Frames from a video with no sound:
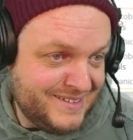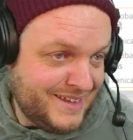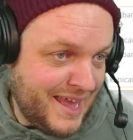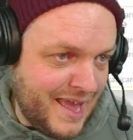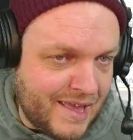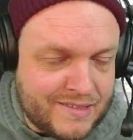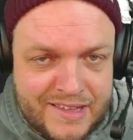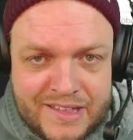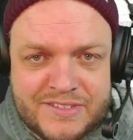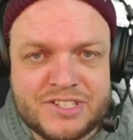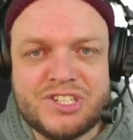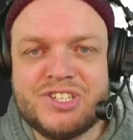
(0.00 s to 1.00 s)
it's
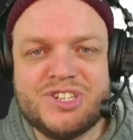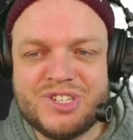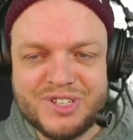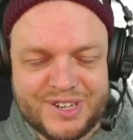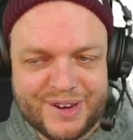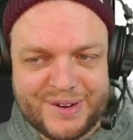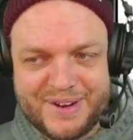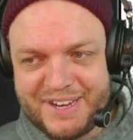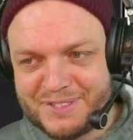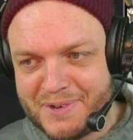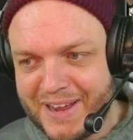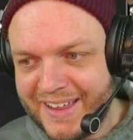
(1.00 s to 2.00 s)
just good learnings,
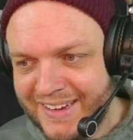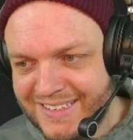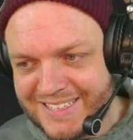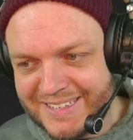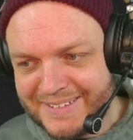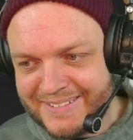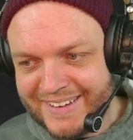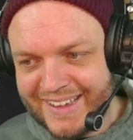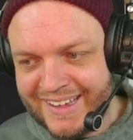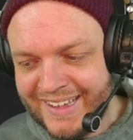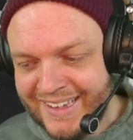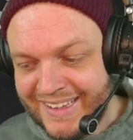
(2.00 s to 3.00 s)
right? So
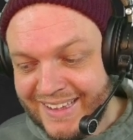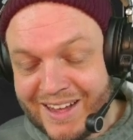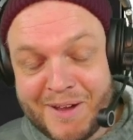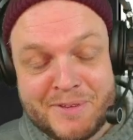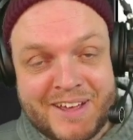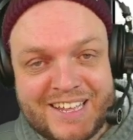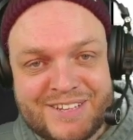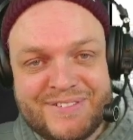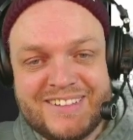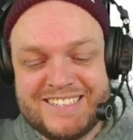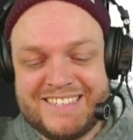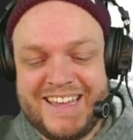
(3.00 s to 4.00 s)
I hope you guys feel
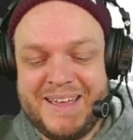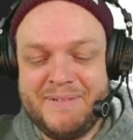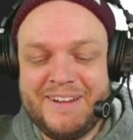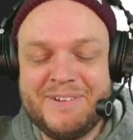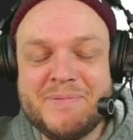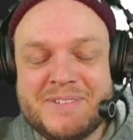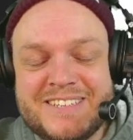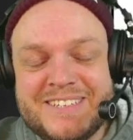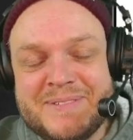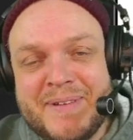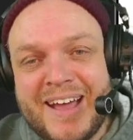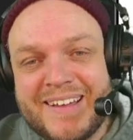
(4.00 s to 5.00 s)
the same, and I hope to see you
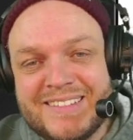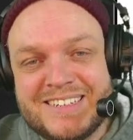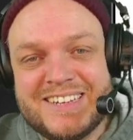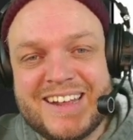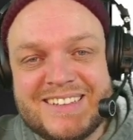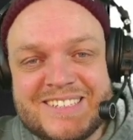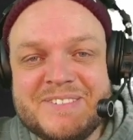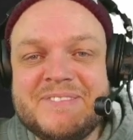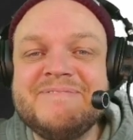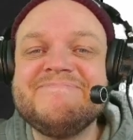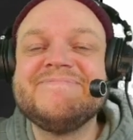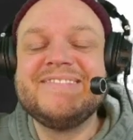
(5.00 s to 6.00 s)
back on the channel soon.
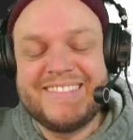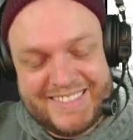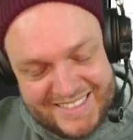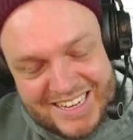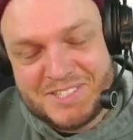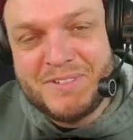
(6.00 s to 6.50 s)
Thanks so much